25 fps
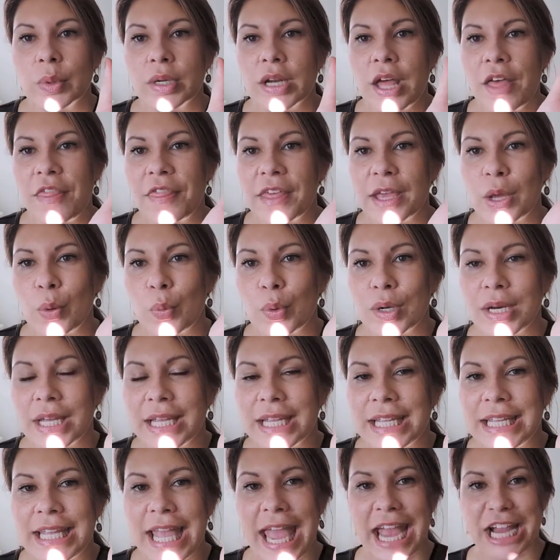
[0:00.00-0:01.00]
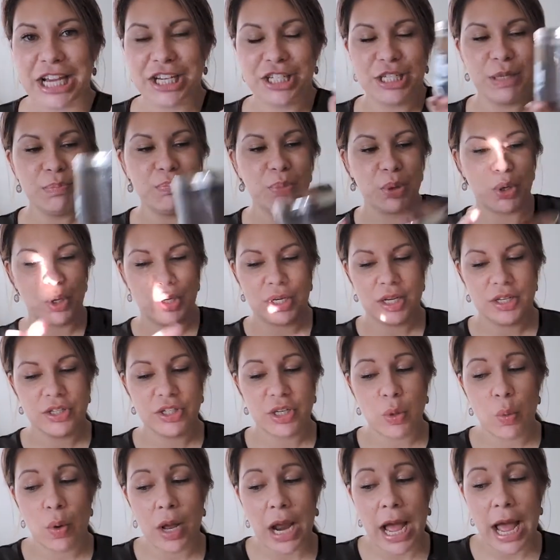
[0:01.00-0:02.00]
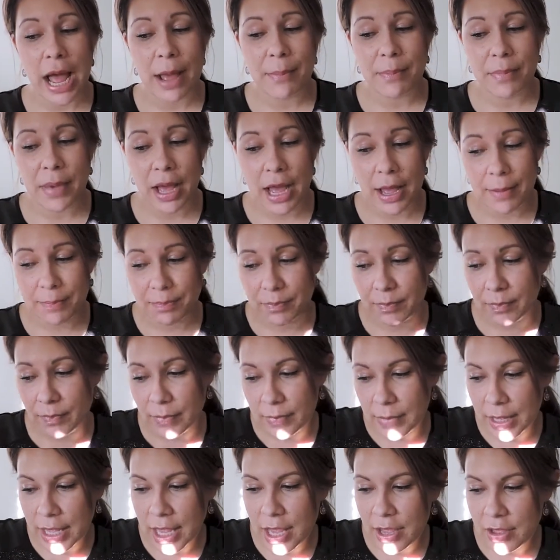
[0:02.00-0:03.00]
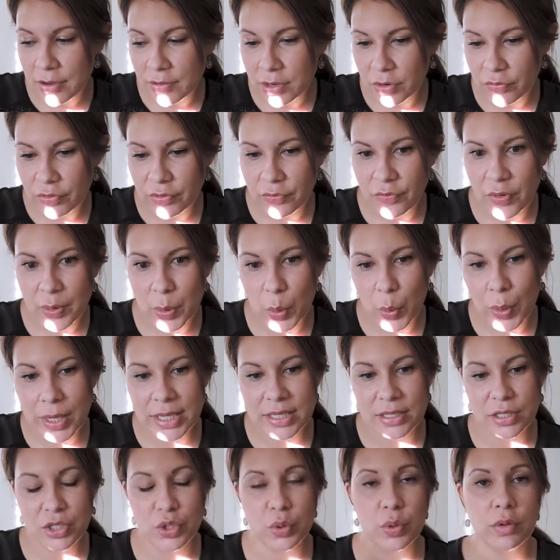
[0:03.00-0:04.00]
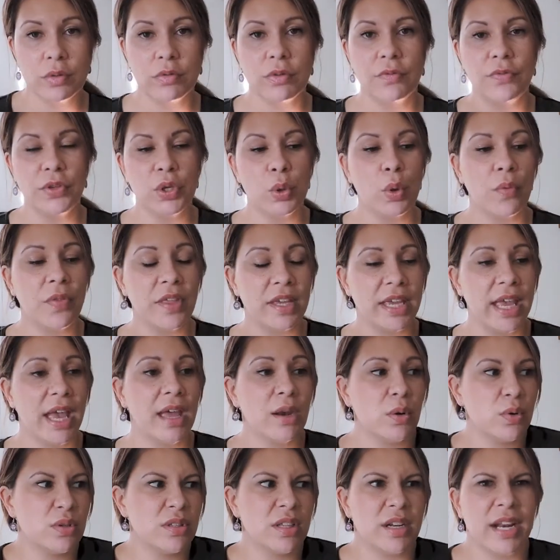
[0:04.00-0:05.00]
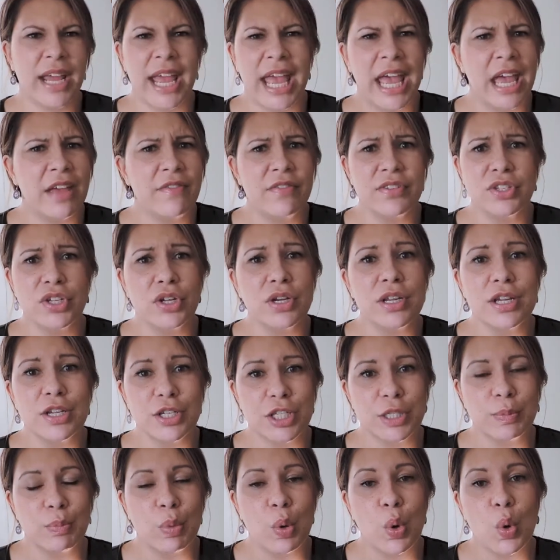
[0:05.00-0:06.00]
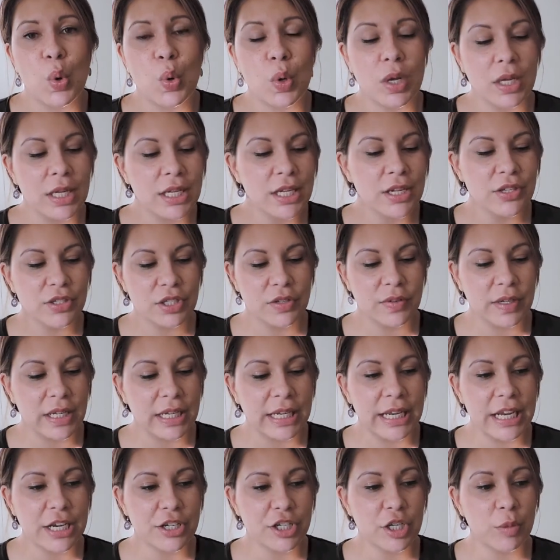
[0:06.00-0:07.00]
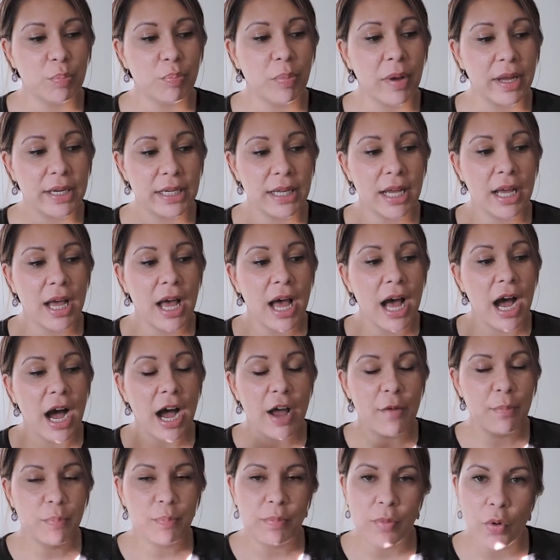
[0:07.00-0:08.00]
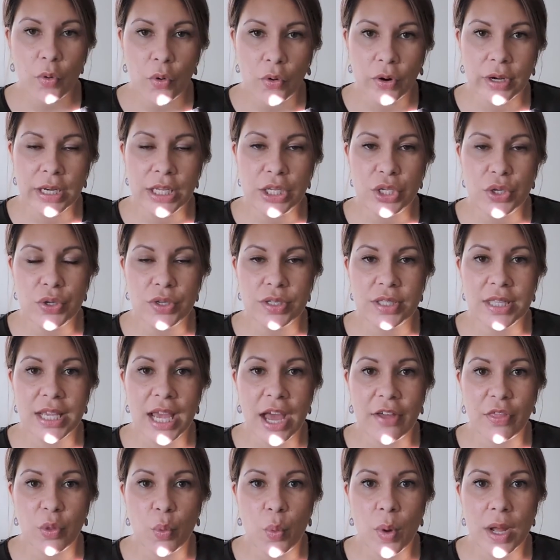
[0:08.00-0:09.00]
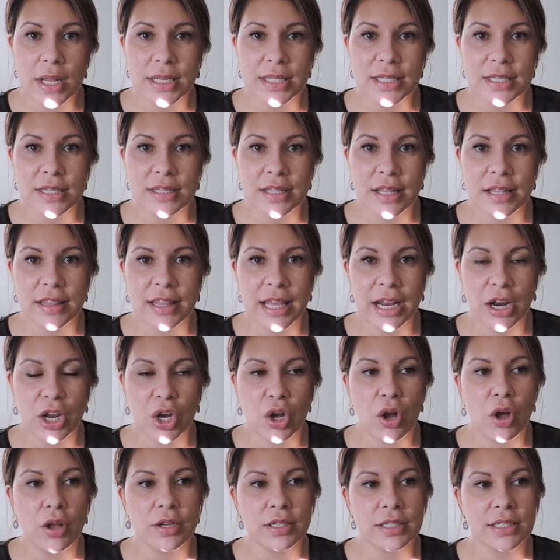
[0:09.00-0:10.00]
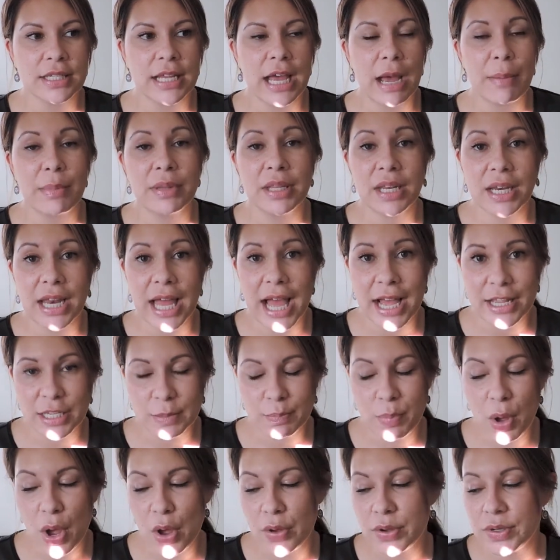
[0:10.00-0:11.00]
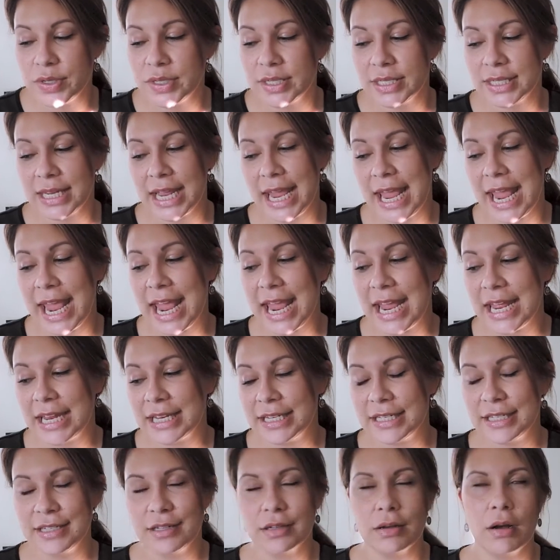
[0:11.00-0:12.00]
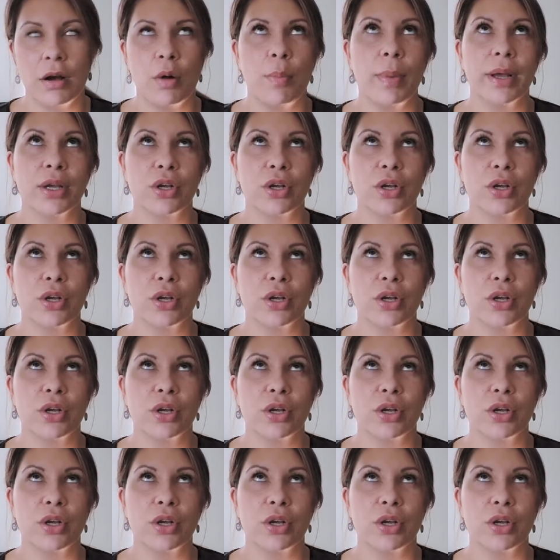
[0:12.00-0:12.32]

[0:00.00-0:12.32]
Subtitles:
what I think when I actually burn it. So I had a request to do a review on the candles that I have. It's only a small sort of collection, but I've already used the other ones that I got in the last post, and